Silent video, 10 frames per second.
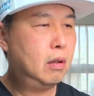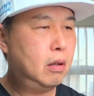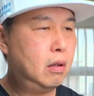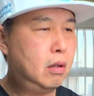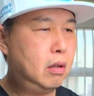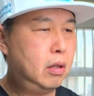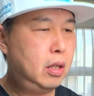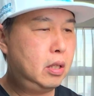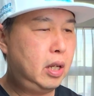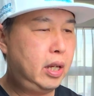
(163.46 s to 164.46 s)
on
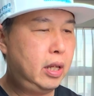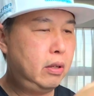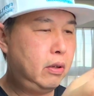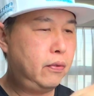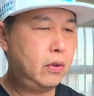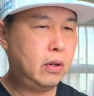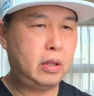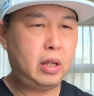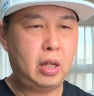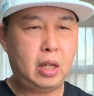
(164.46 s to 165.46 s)
this lid, you've got
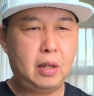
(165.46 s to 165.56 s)
the